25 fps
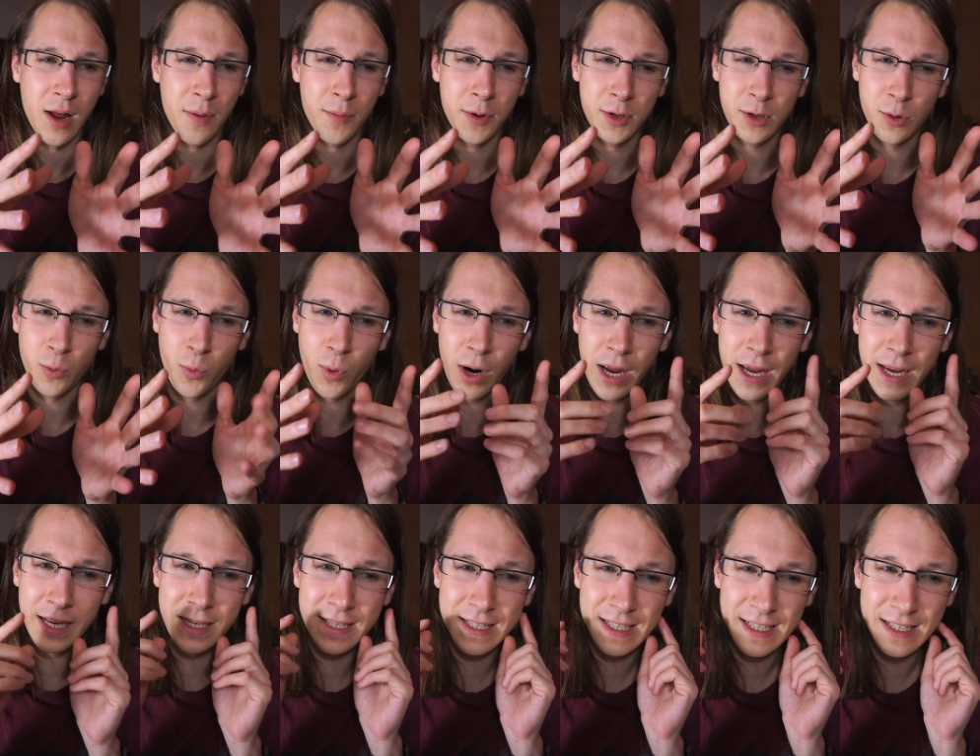But the
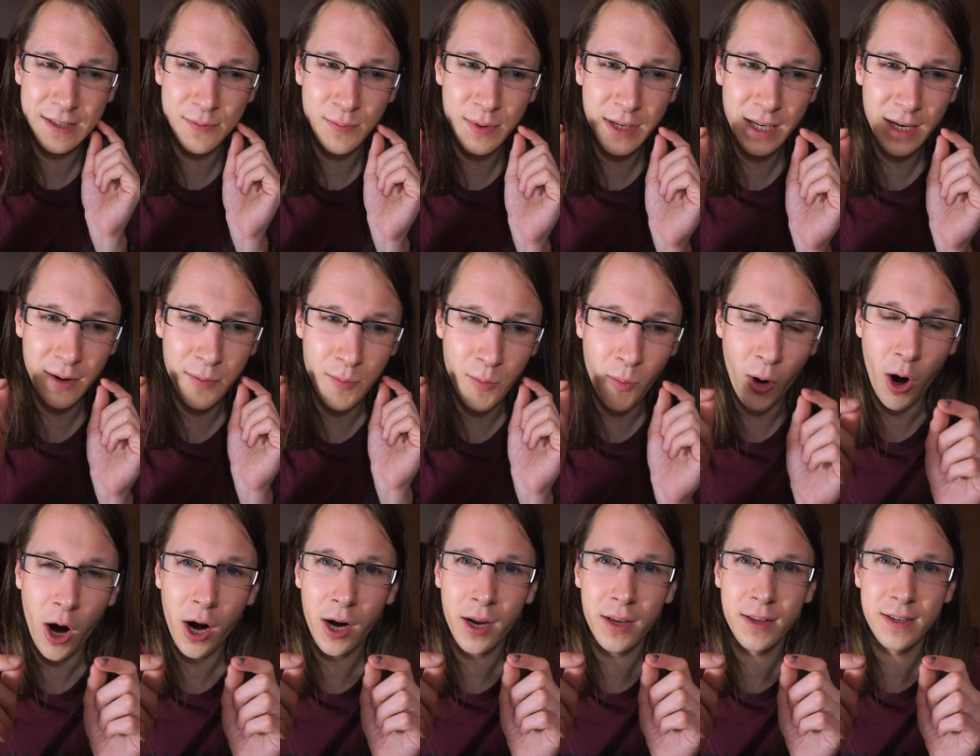way it is being
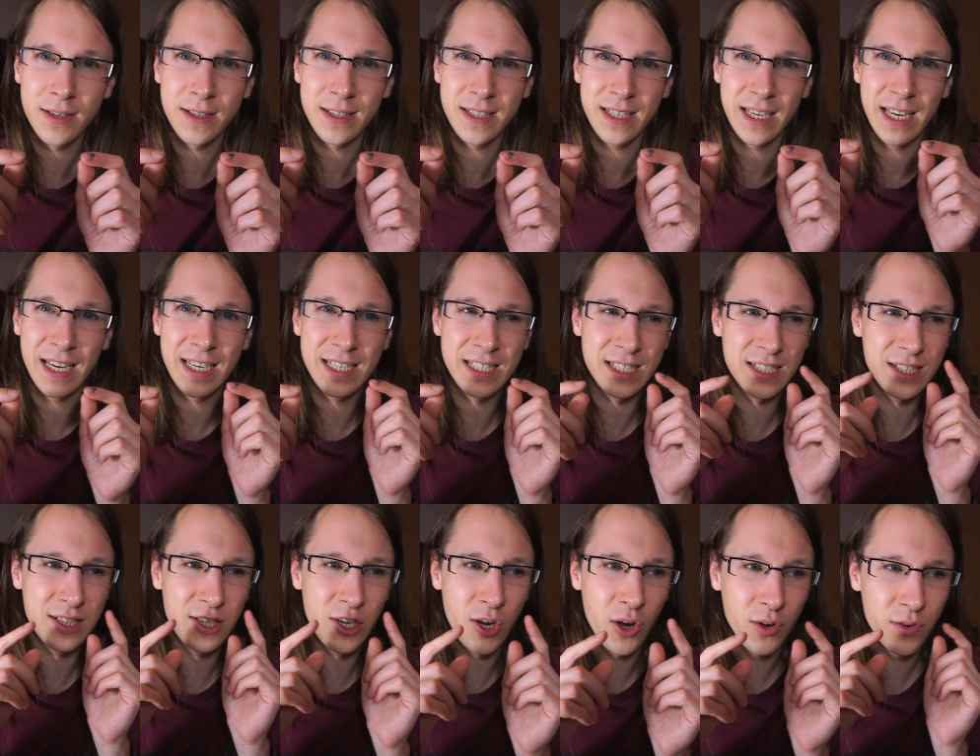marketed
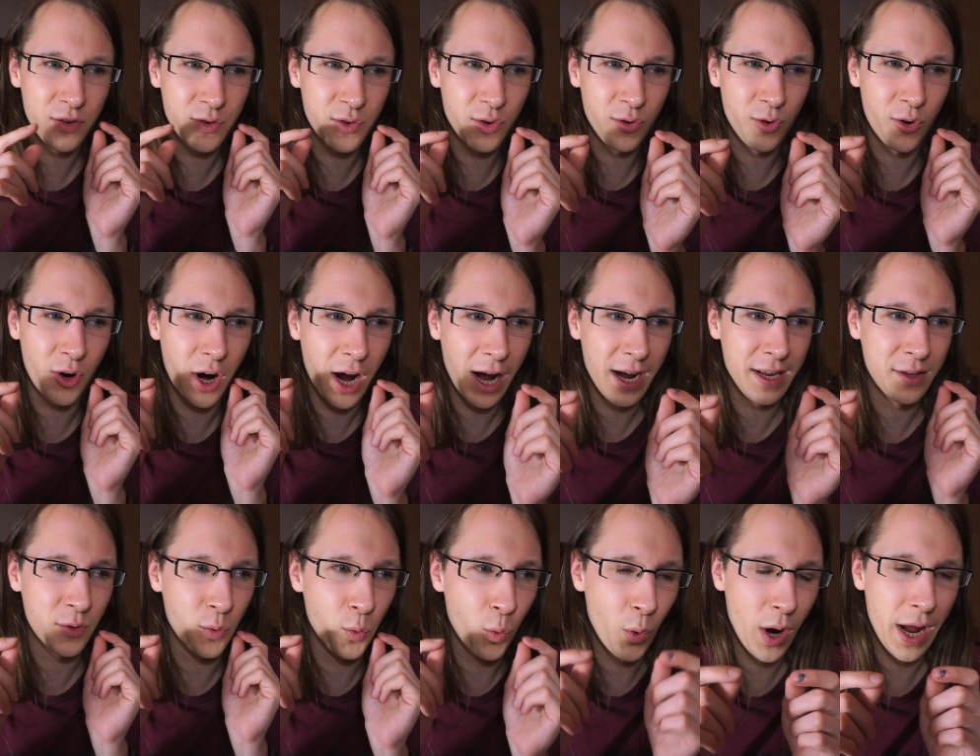is not the
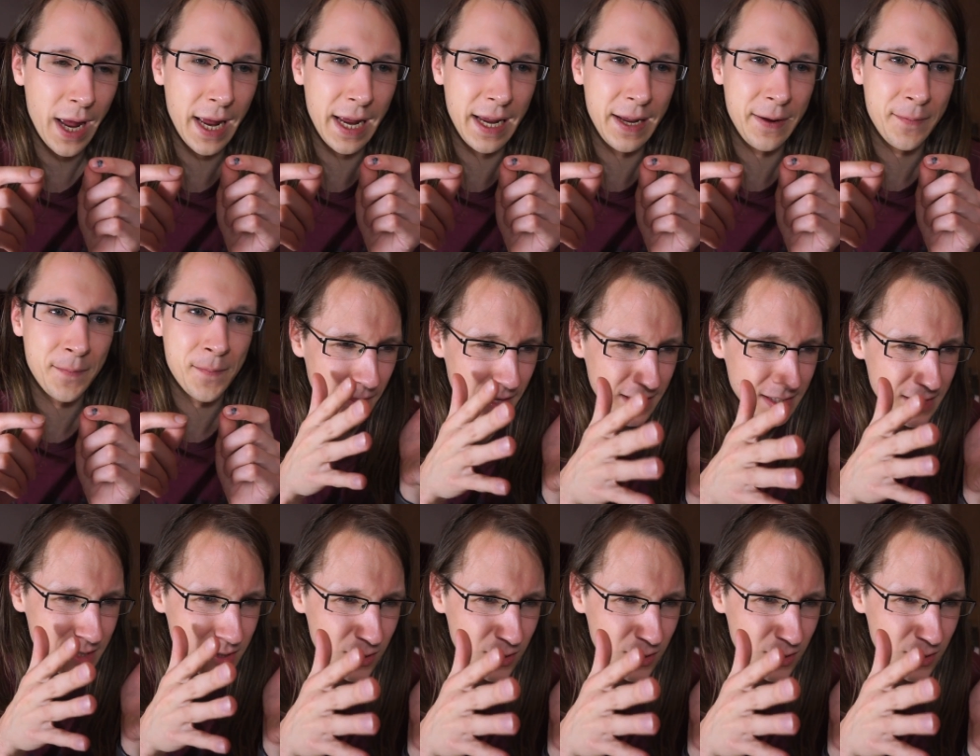right way. This